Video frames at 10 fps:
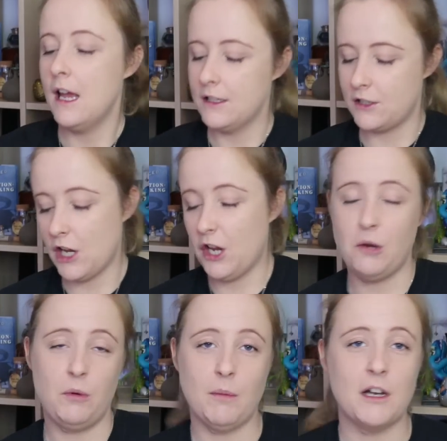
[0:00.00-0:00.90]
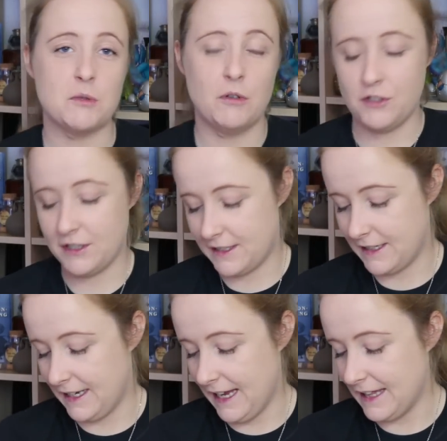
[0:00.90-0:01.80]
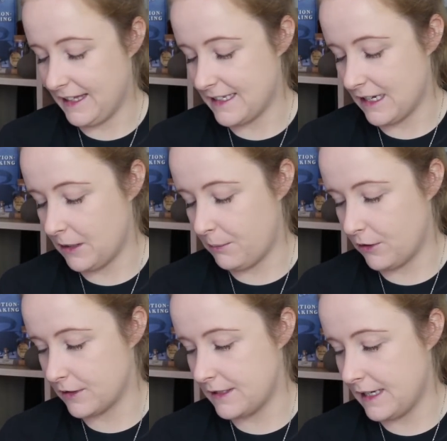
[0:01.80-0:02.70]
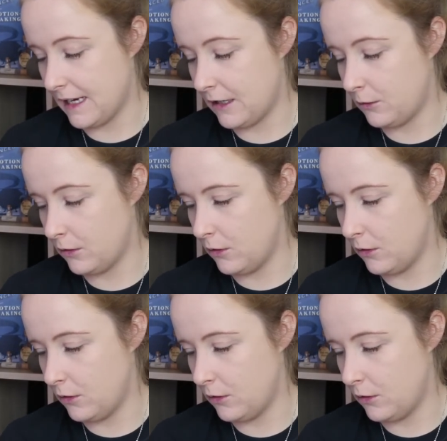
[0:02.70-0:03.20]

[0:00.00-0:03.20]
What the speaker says: so we might as well just get this out of the box now.